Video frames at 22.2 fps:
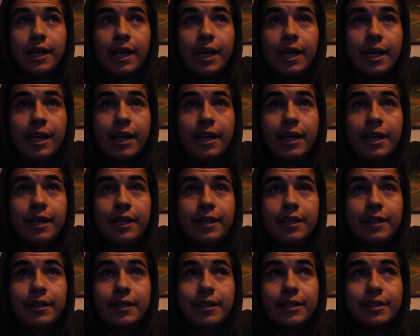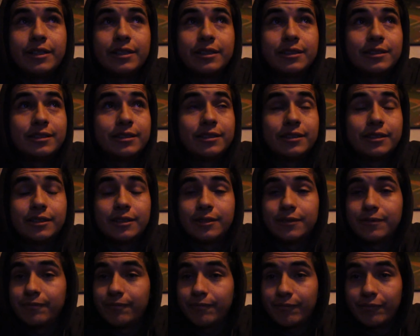And it just,
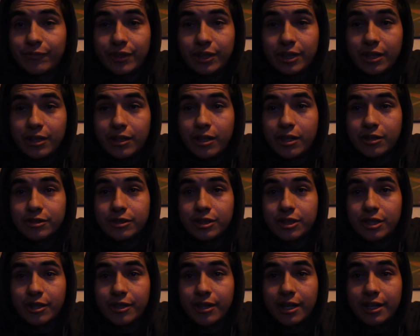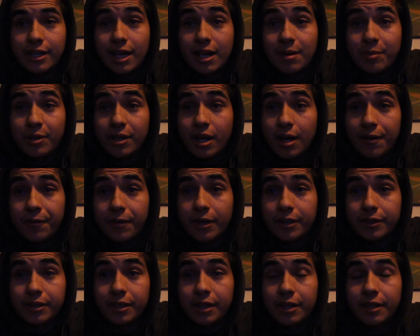you know, goes to show that you got to be careful
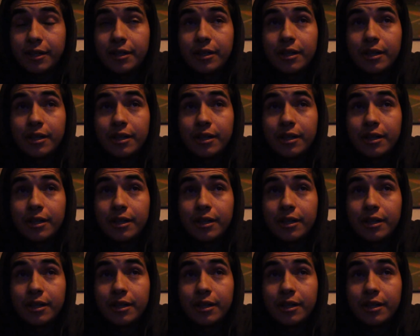out there.